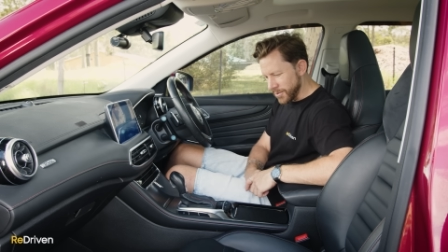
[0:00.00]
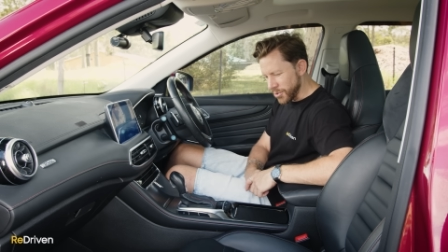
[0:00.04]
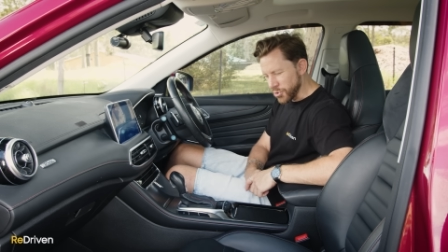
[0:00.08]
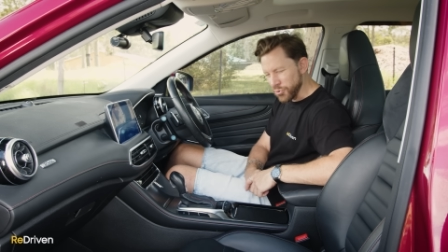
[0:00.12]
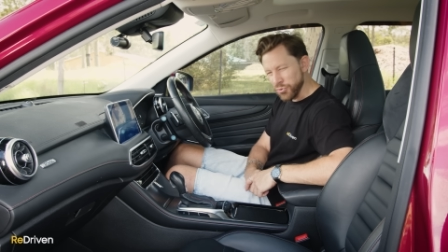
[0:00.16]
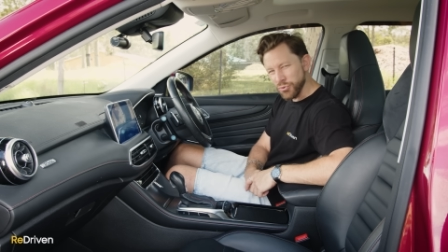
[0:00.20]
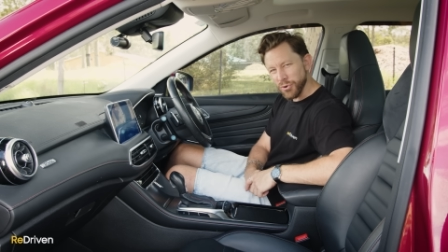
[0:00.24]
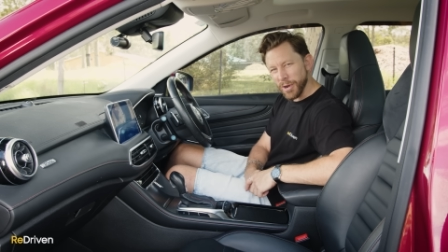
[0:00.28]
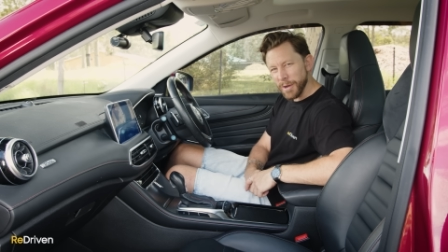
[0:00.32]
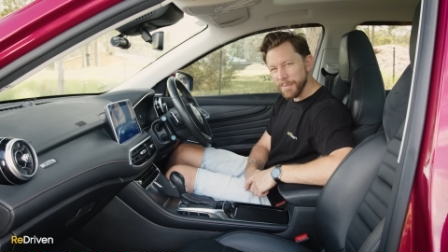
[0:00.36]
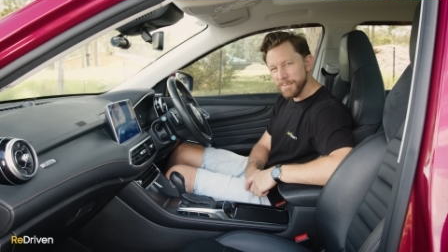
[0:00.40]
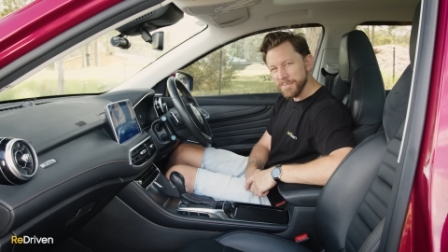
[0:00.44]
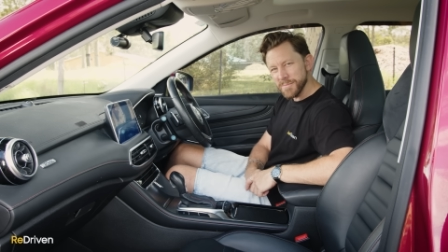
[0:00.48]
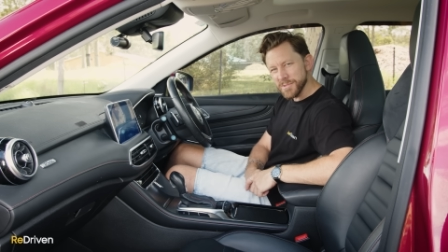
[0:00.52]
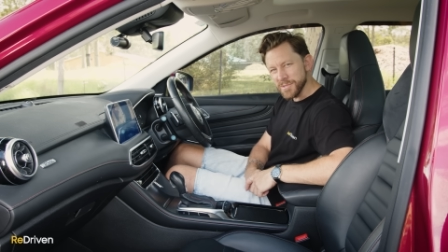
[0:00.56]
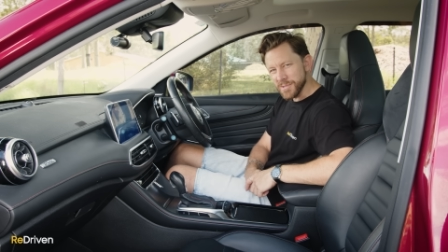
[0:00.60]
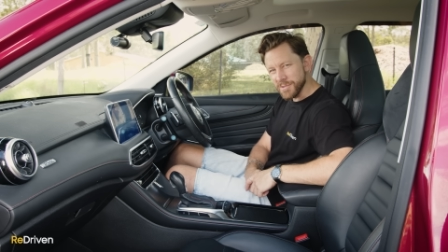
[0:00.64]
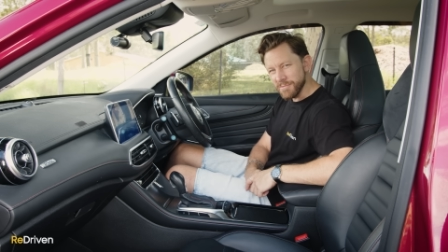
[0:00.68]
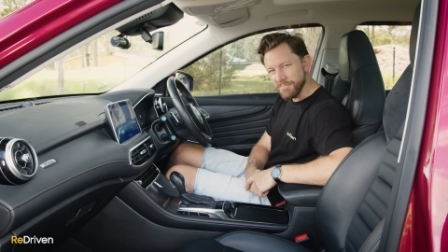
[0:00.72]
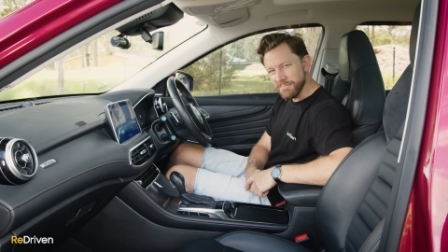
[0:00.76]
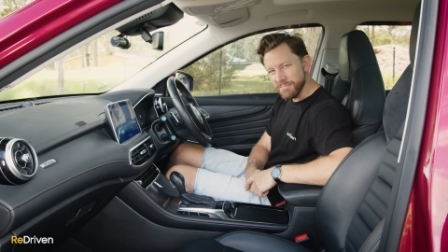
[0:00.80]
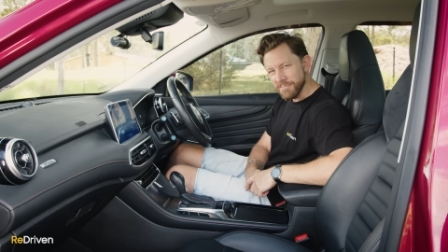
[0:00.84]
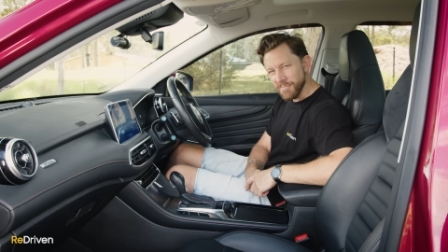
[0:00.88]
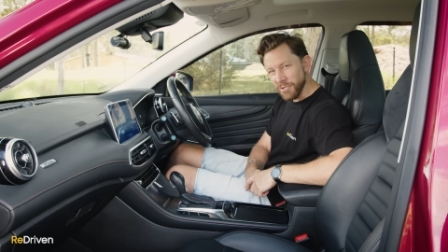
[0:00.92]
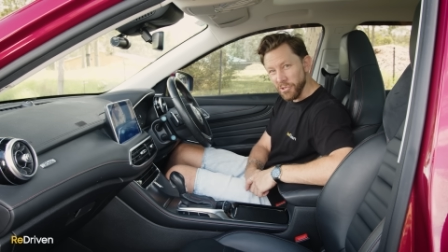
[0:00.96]
crumbs
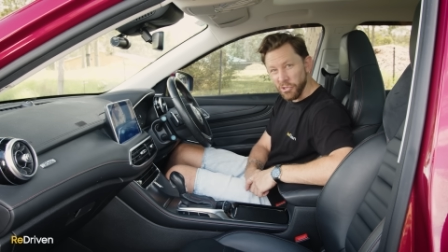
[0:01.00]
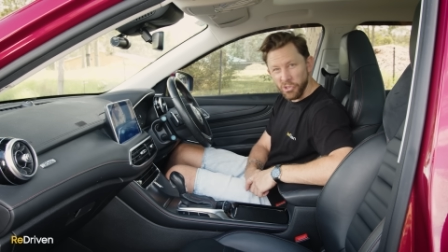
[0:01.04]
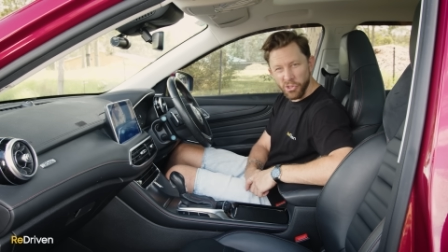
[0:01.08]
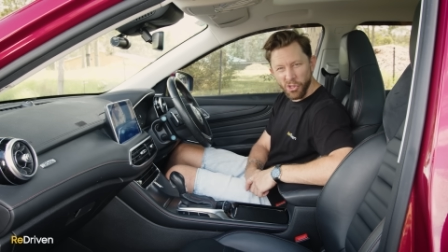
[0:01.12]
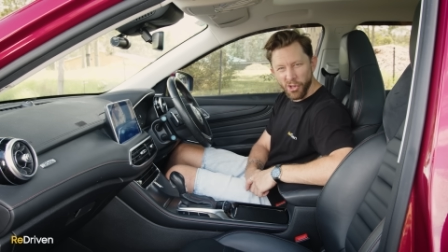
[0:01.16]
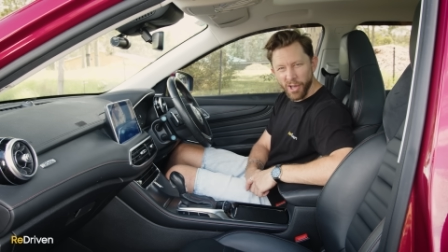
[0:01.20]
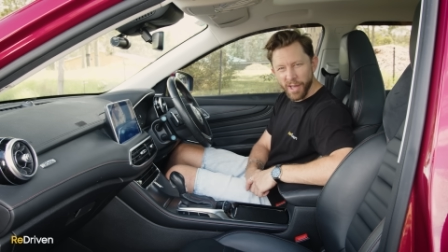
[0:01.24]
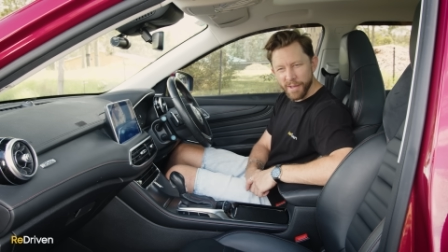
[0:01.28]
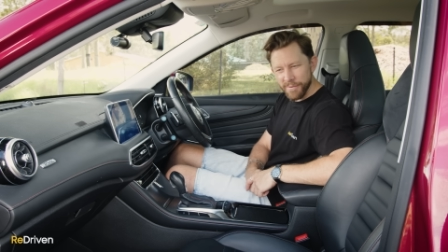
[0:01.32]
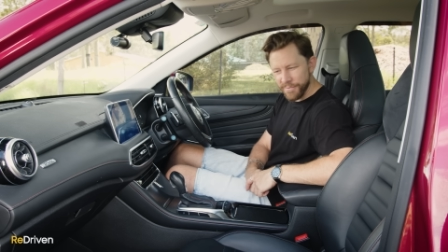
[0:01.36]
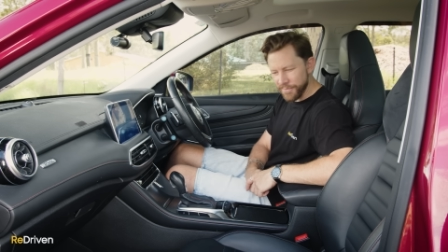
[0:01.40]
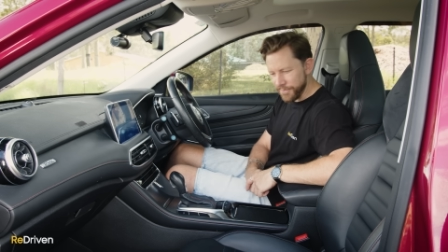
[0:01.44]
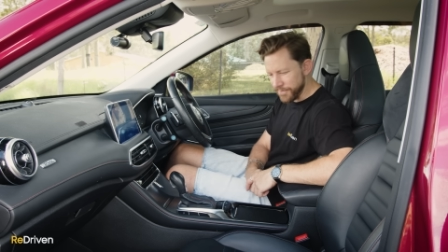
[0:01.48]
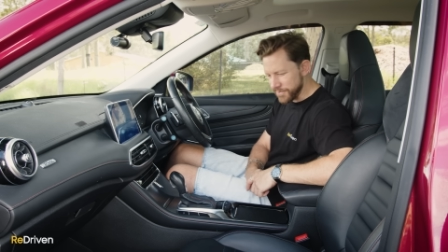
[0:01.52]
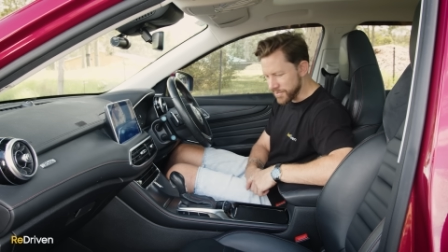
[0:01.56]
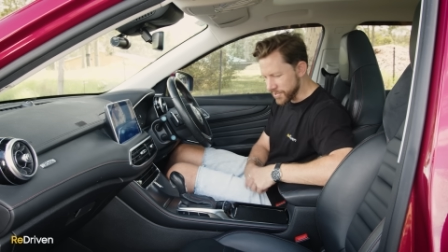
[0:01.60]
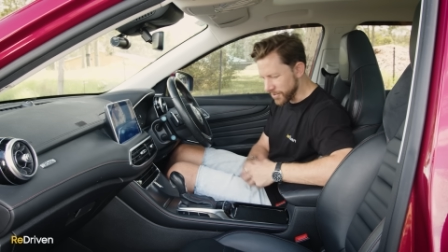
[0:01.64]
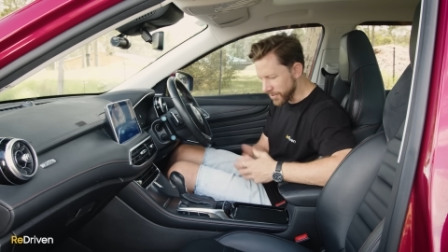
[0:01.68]
and life.